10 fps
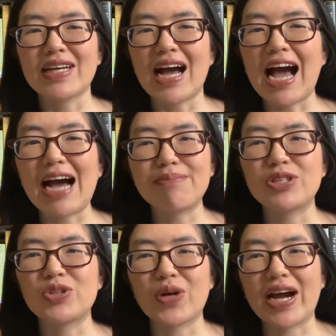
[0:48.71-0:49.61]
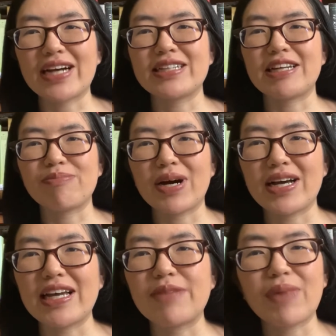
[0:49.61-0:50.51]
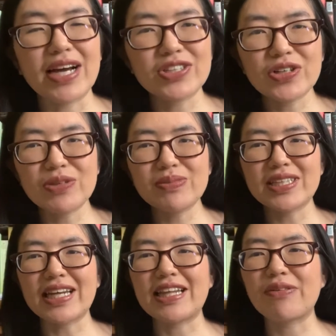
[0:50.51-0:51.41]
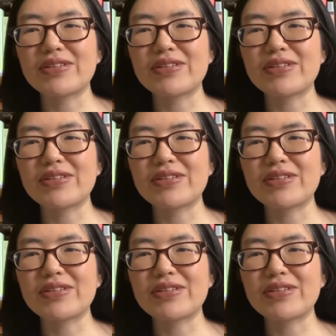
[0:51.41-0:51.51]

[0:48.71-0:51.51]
abstract in my terms. There